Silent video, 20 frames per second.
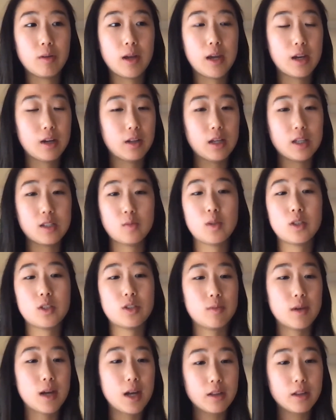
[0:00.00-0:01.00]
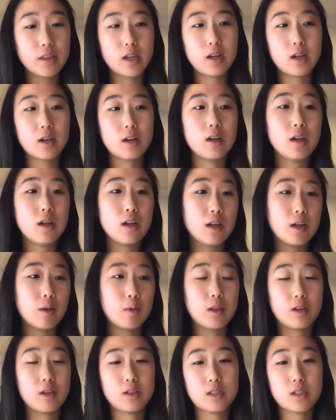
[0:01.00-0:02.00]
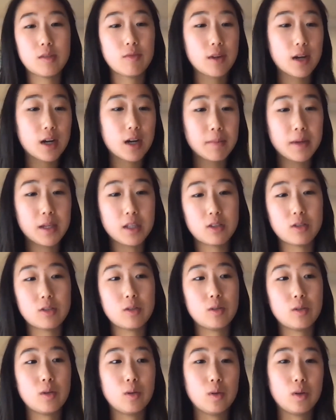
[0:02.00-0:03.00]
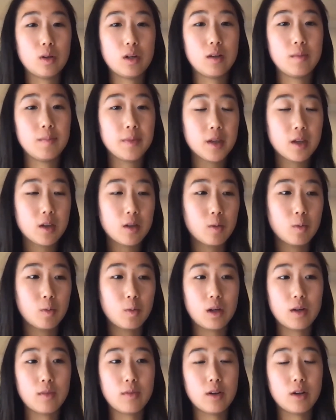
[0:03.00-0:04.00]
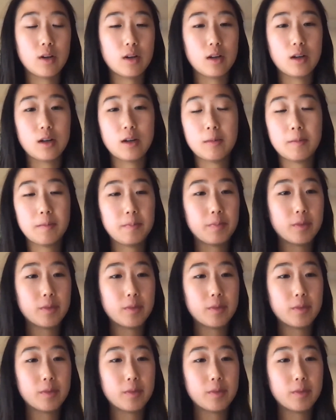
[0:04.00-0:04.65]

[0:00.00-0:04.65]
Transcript: analyze what's around there, whether it's environmental or whatever